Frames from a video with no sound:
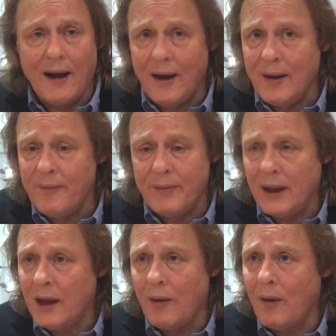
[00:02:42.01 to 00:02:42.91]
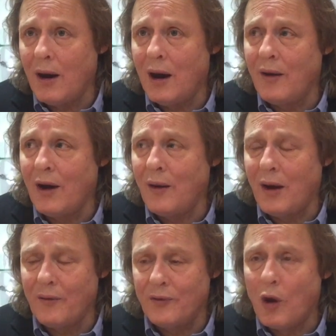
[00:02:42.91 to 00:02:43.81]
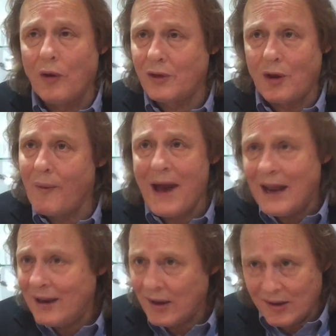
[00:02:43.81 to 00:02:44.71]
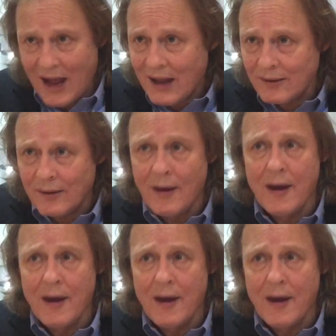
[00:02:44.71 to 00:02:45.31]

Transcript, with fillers: Um, you know, I, have not got my head in the sand.